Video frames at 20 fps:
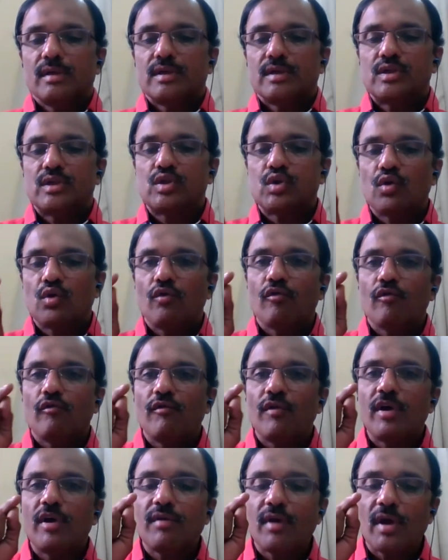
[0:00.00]
So
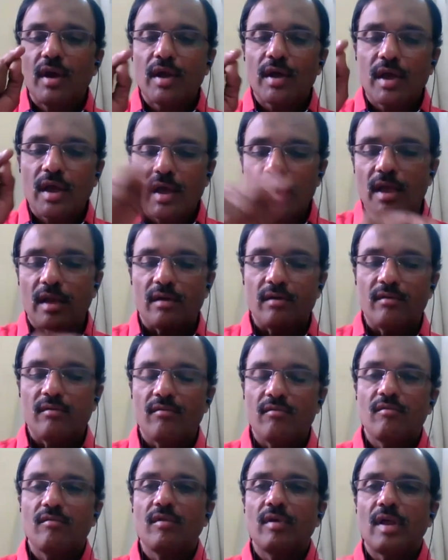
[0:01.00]
when we are looking in
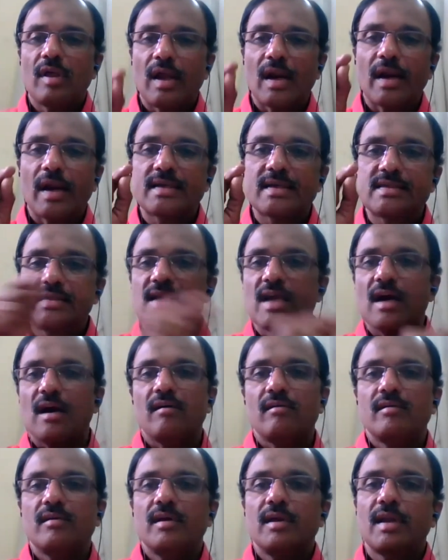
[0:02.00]

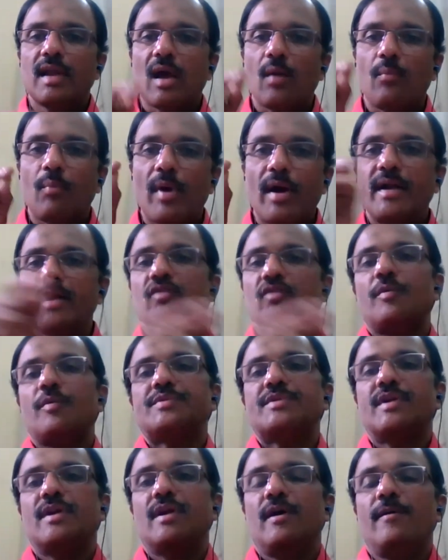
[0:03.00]
Rexia in hepatic
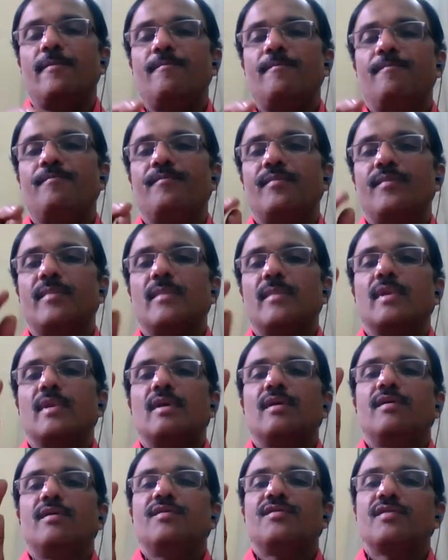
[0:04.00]
opsida,
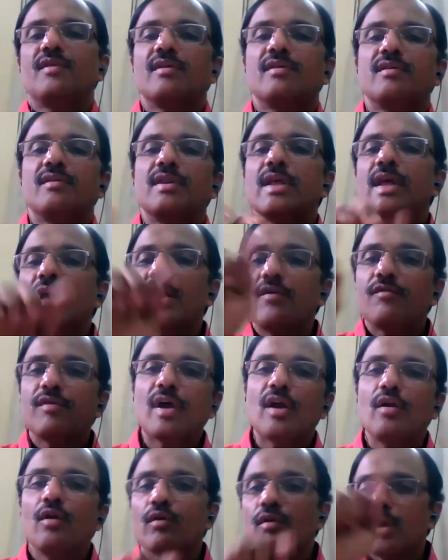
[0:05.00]
so there we are
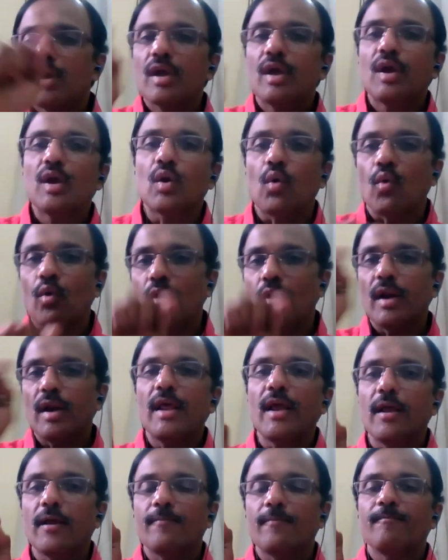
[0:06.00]
looking in
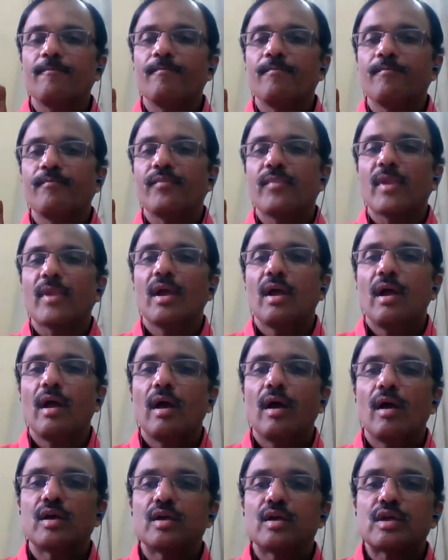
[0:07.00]
only
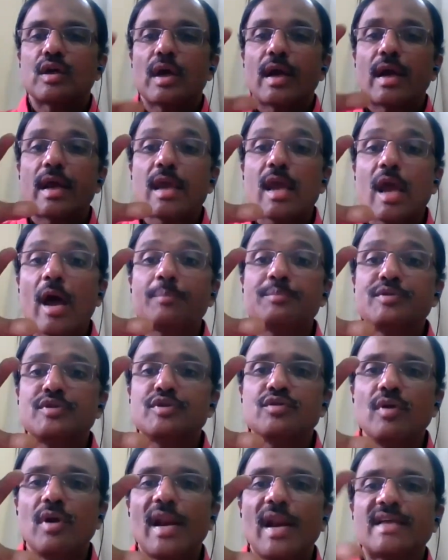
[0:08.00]

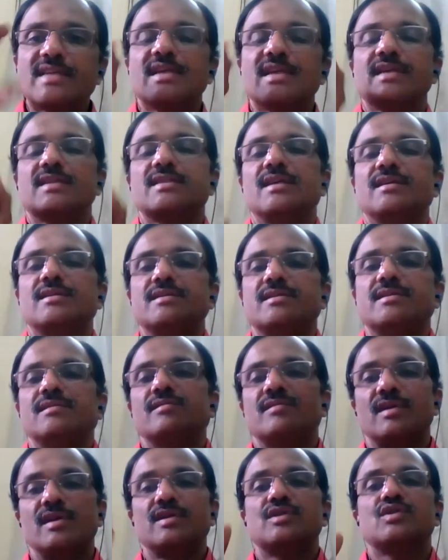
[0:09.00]
capsule-like structures.
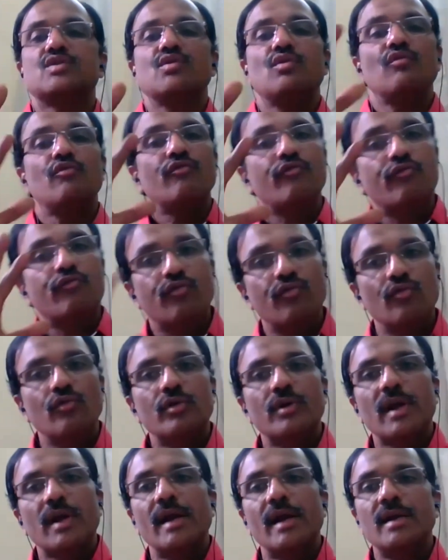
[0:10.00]
There is no
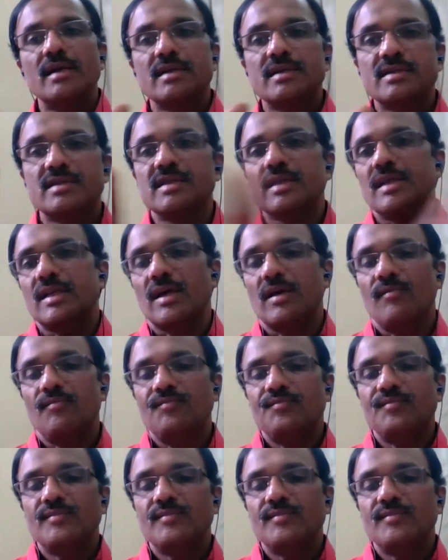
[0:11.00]
foot and seta.